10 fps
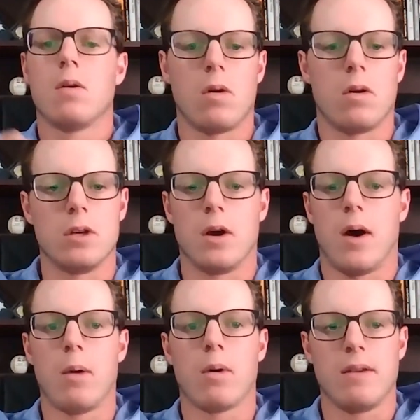well,
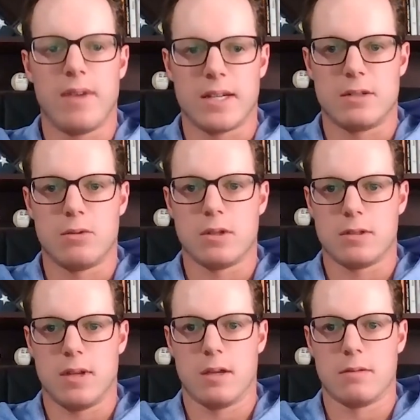I want to invest in real
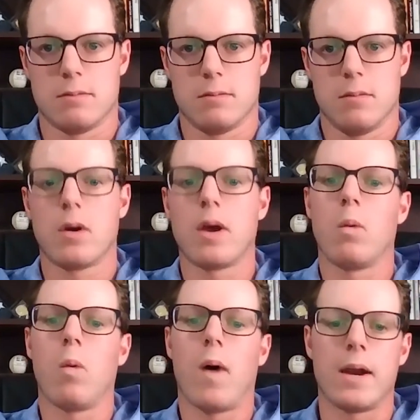estate. Okay,
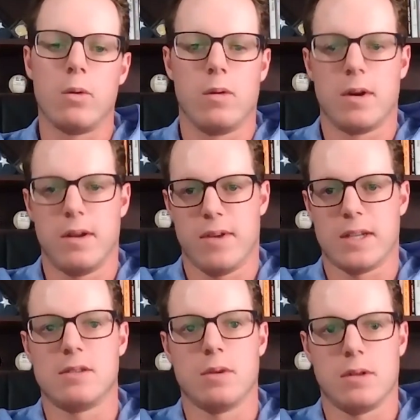well, why do we want to
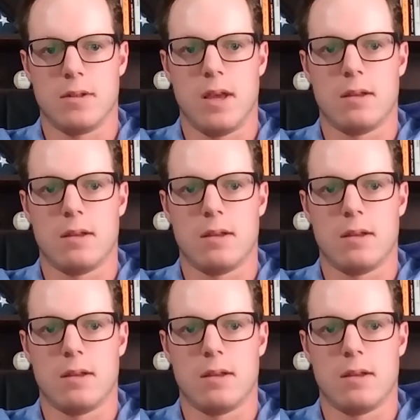invest in real estate?